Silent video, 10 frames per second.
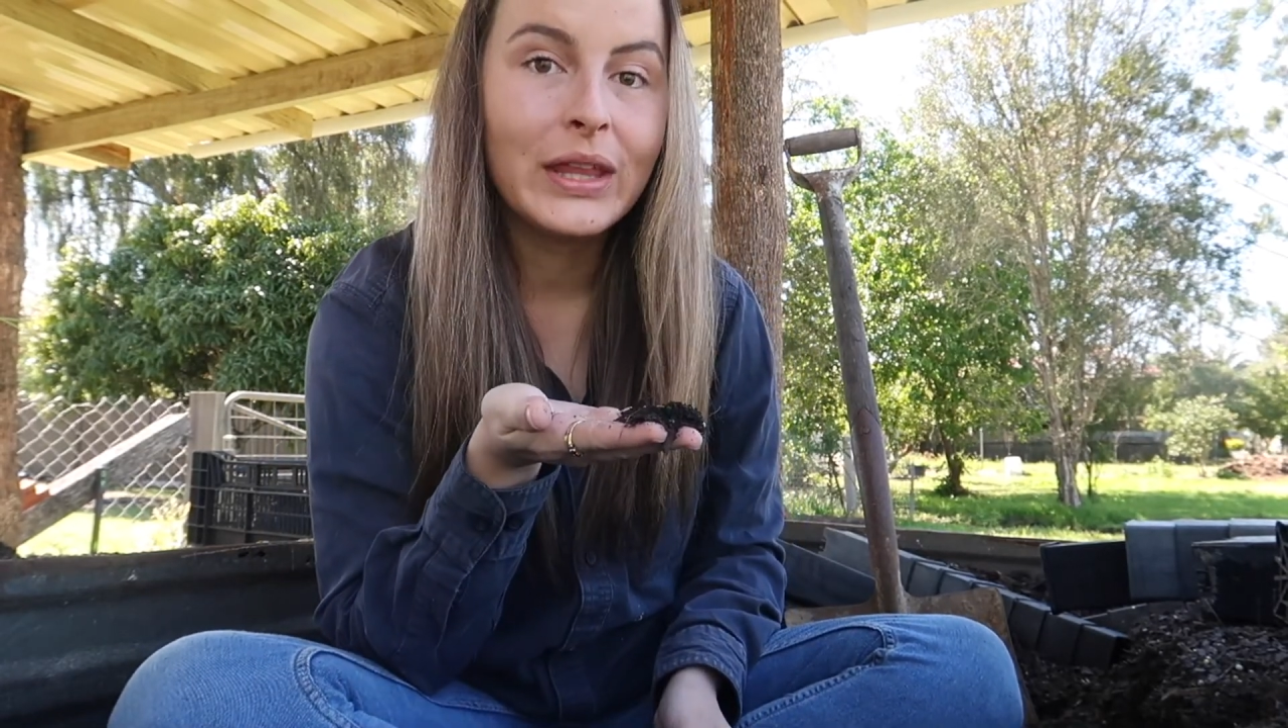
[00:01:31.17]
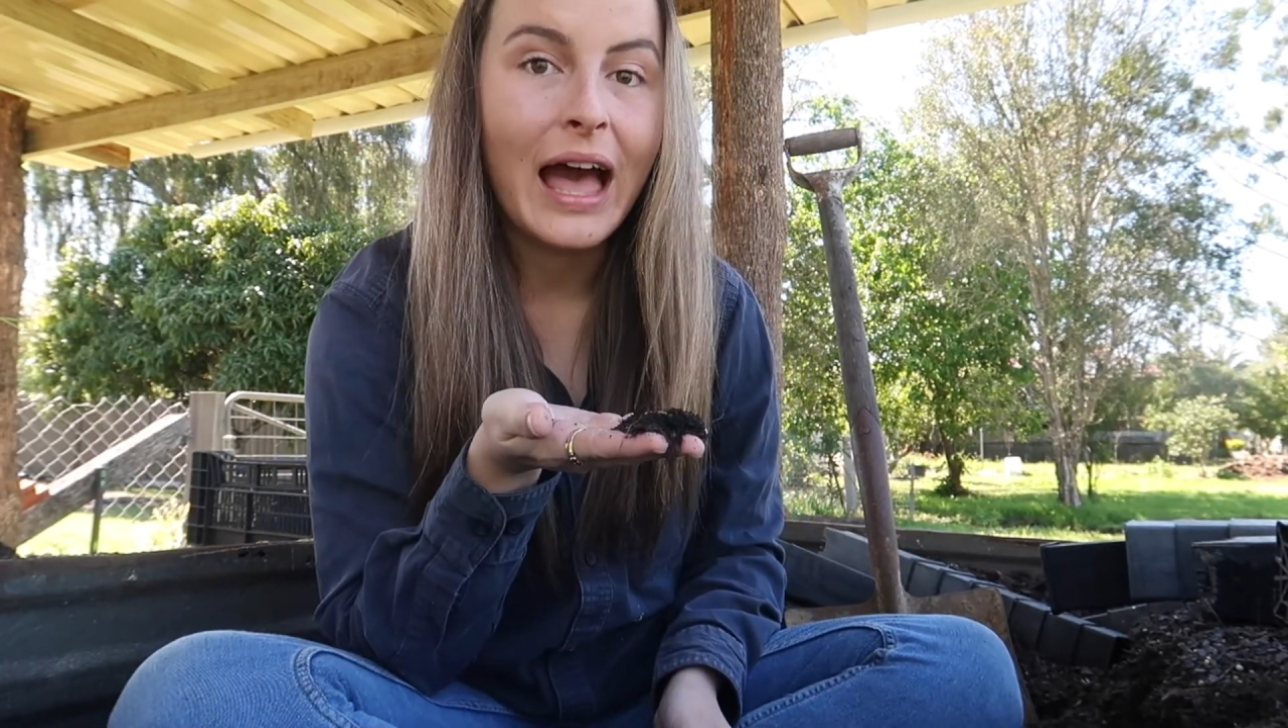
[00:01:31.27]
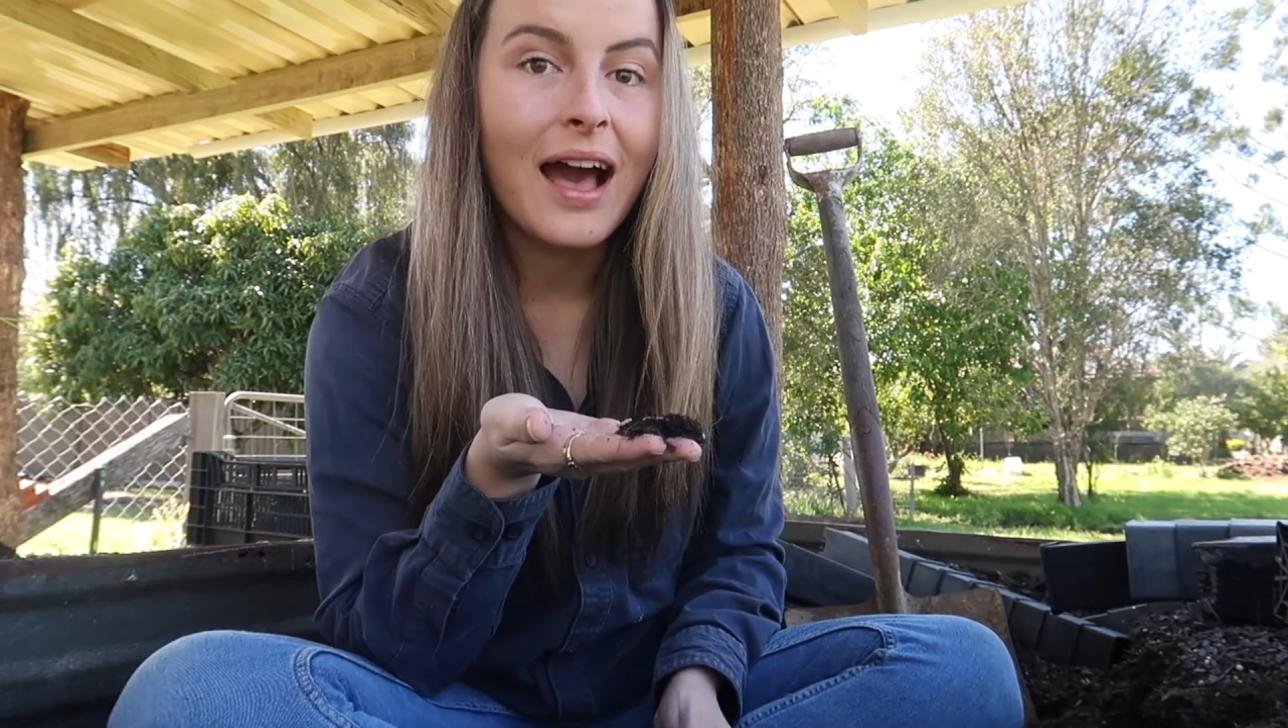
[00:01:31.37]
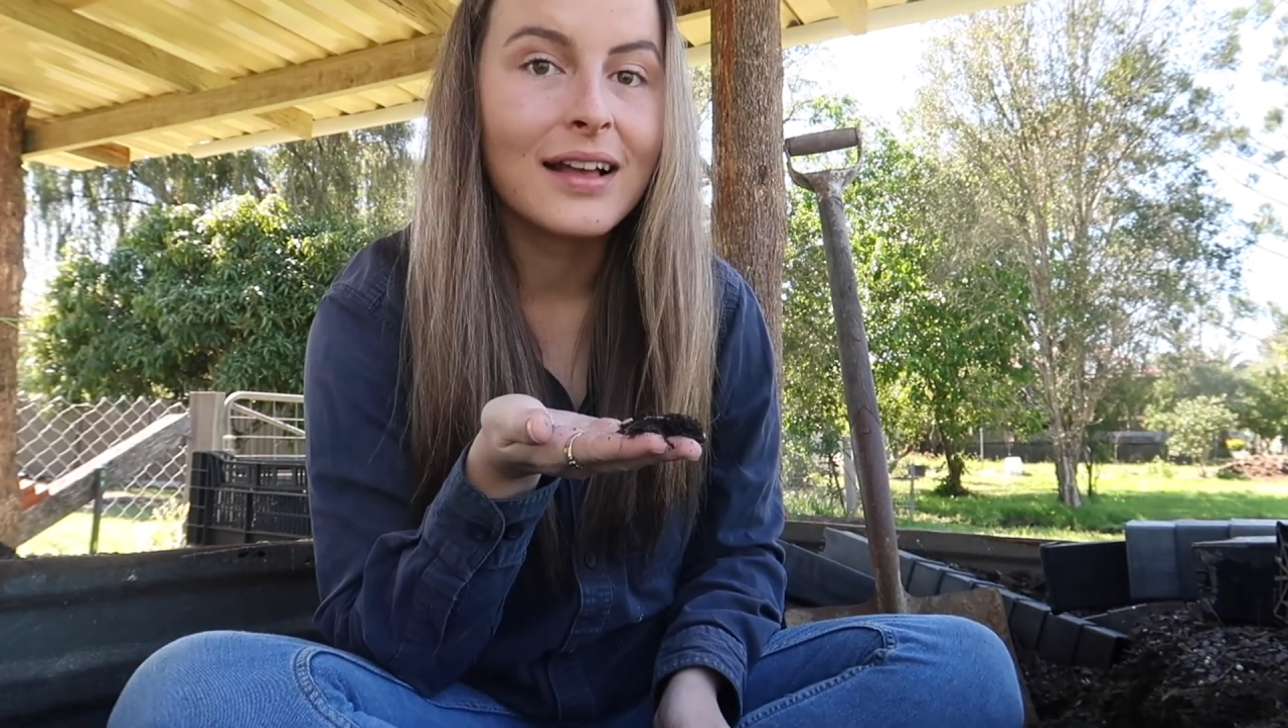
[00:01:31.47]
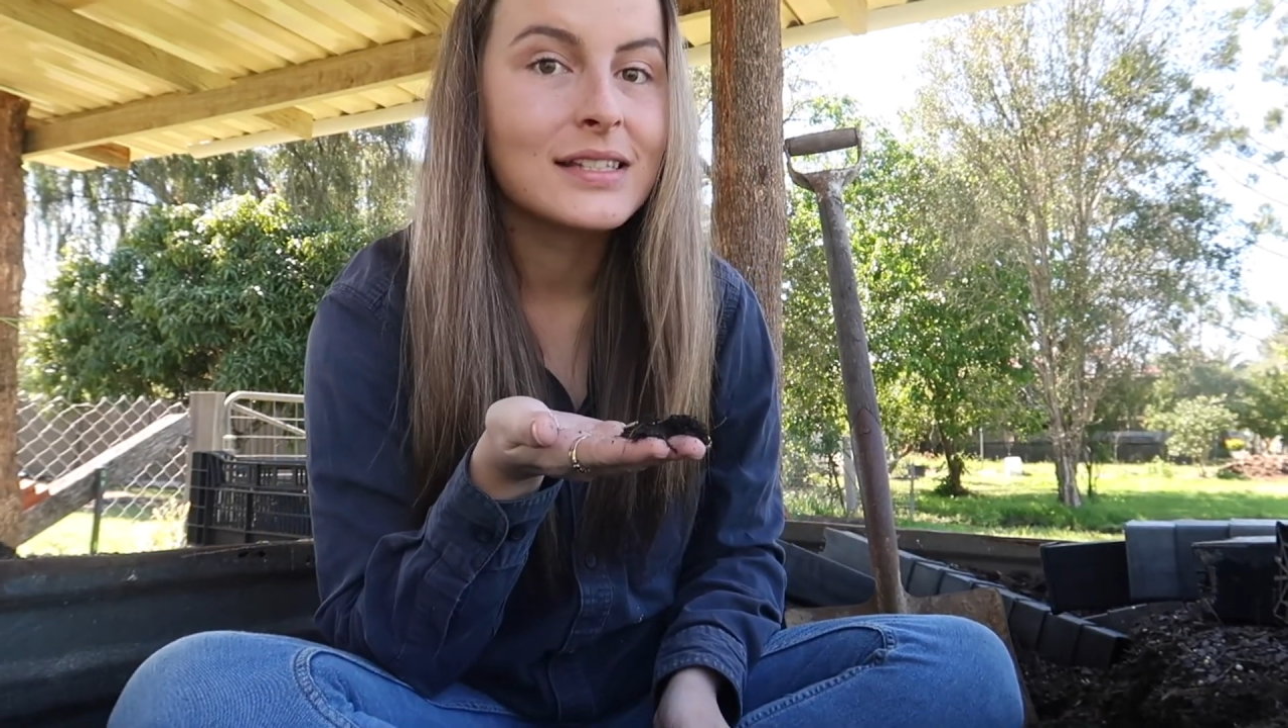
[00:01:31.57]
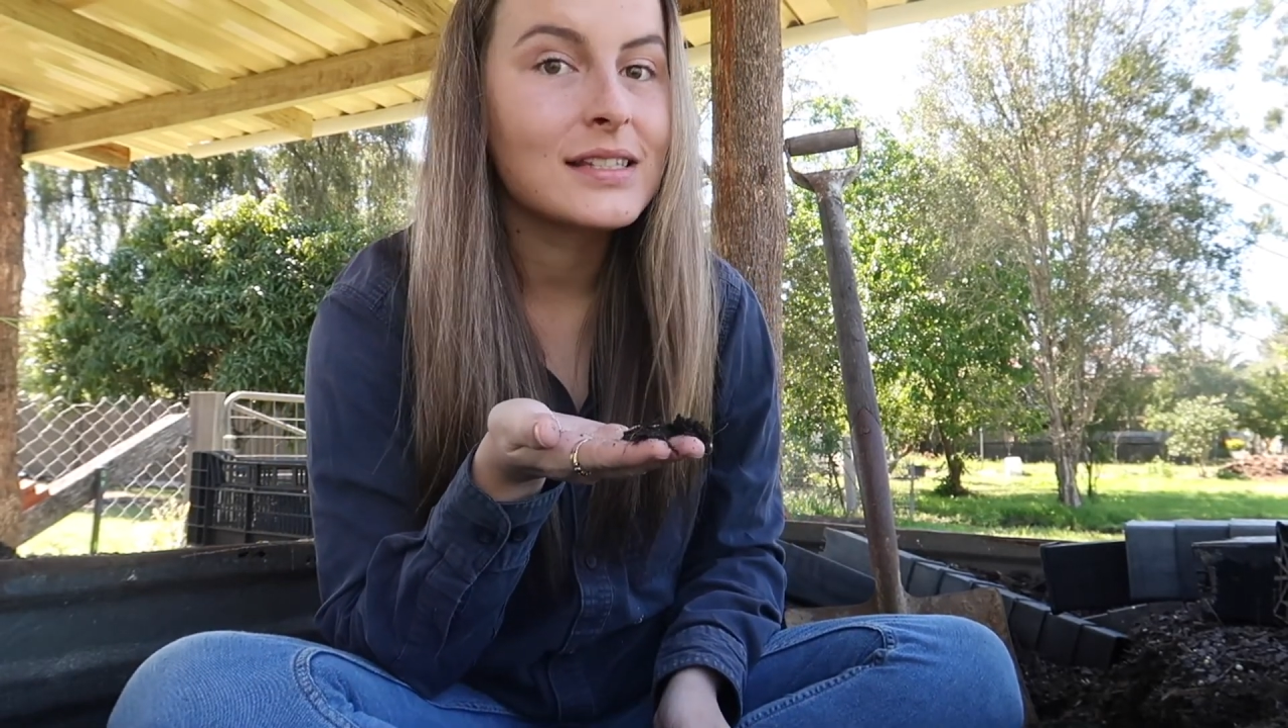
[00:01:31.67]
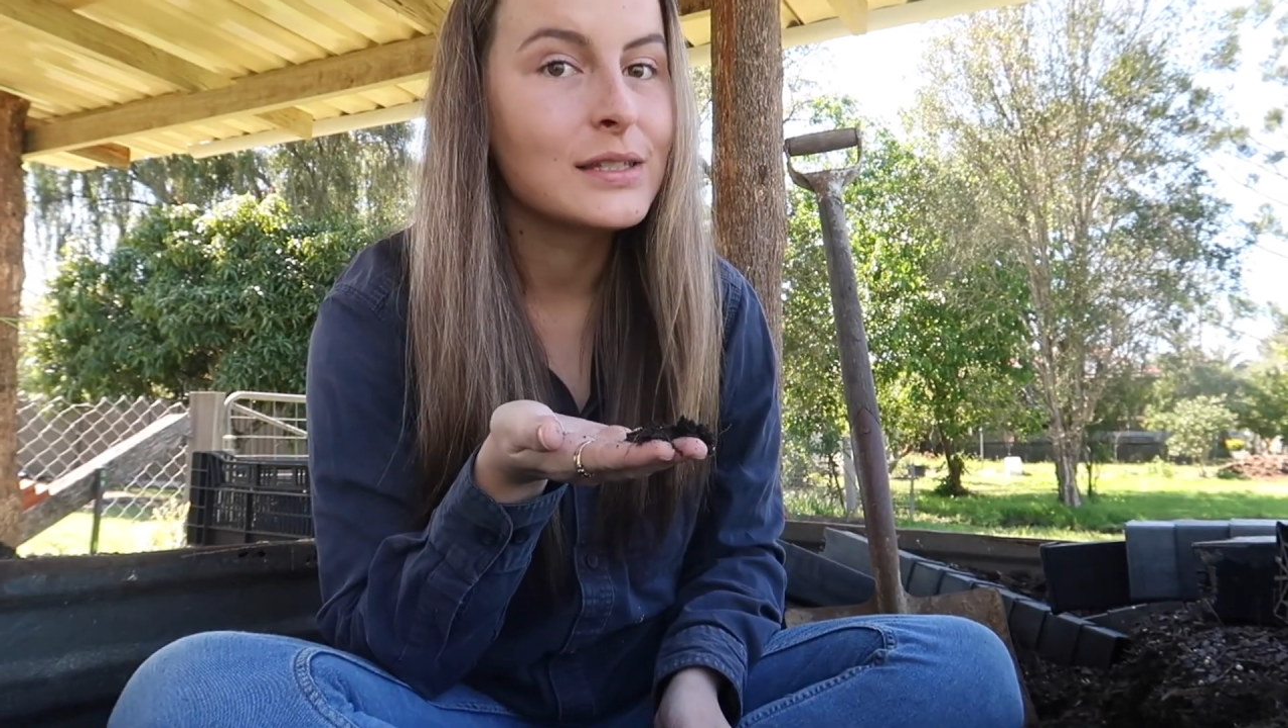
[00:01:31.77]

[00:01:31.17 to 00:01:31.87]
that has